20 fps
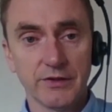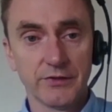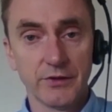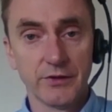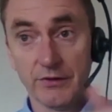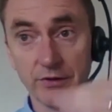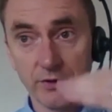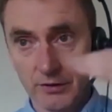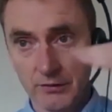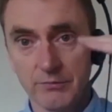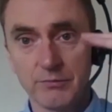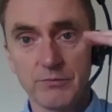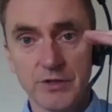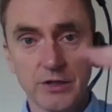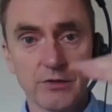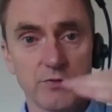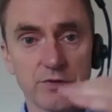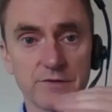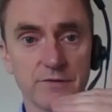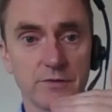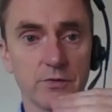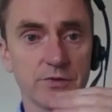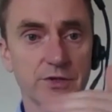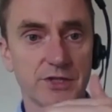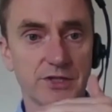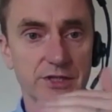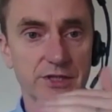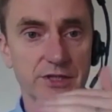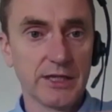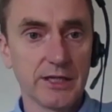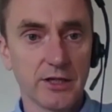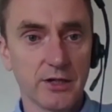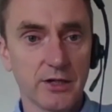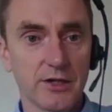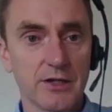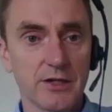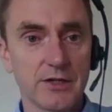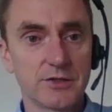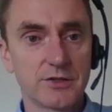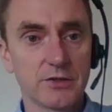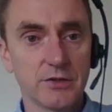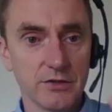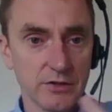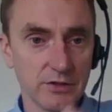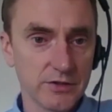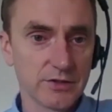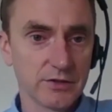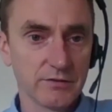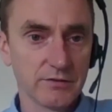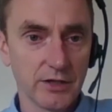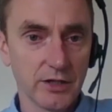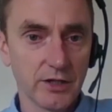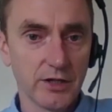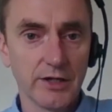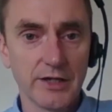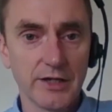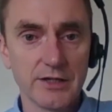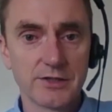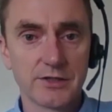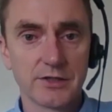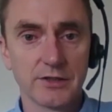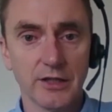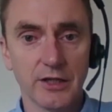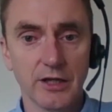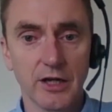So it's, generous floor to ceiling heights, good use of light,